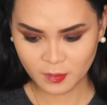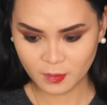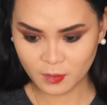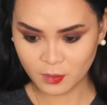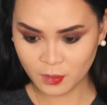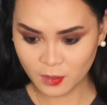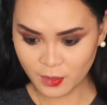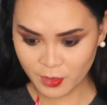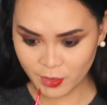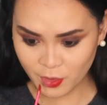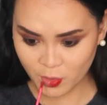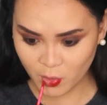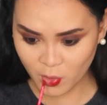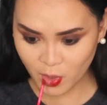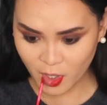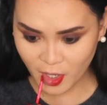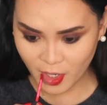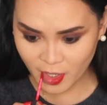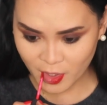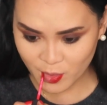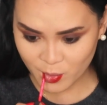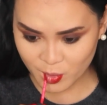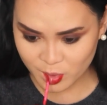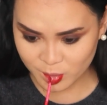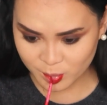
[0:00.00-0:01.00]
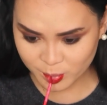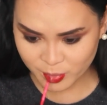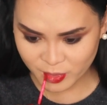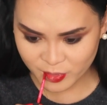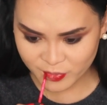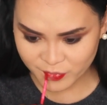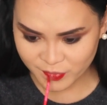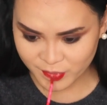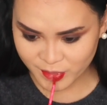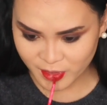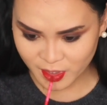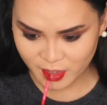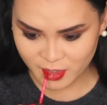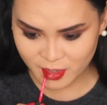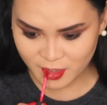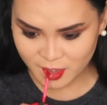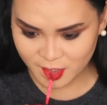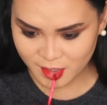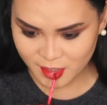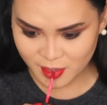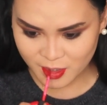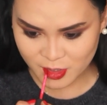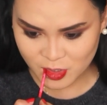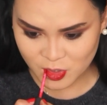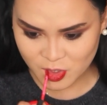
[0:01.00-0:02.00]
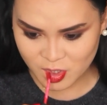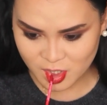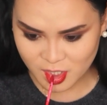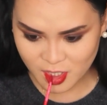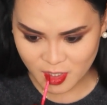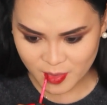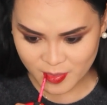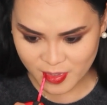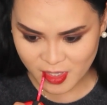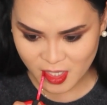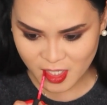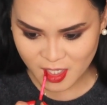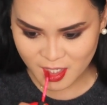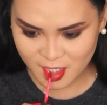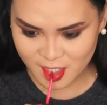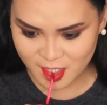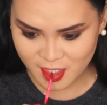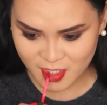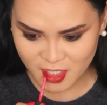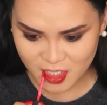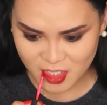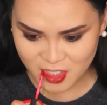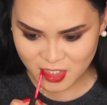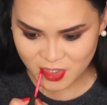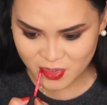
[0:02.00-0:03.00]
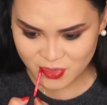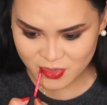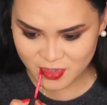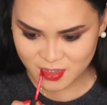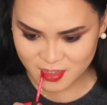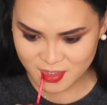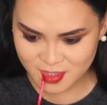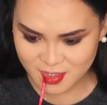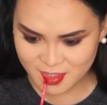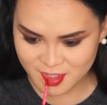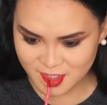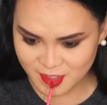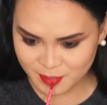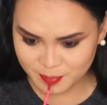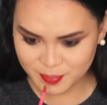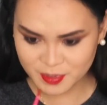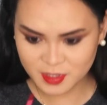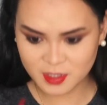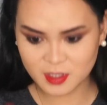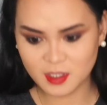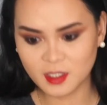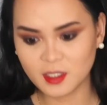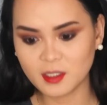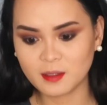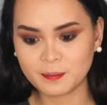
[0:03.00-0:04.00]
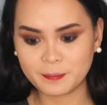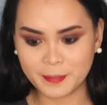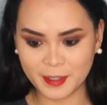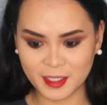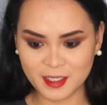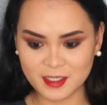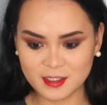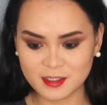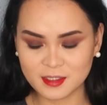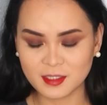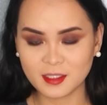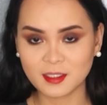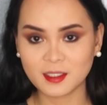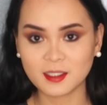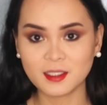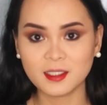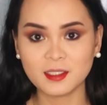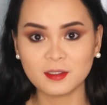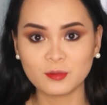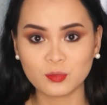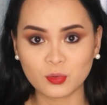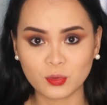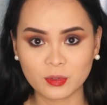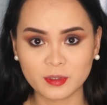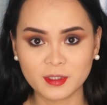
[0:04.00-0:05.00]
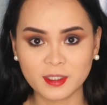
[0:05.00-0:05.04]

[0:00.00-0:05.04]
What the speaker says: Although I would prefer na gagawin ka ng nude lipstick para sa look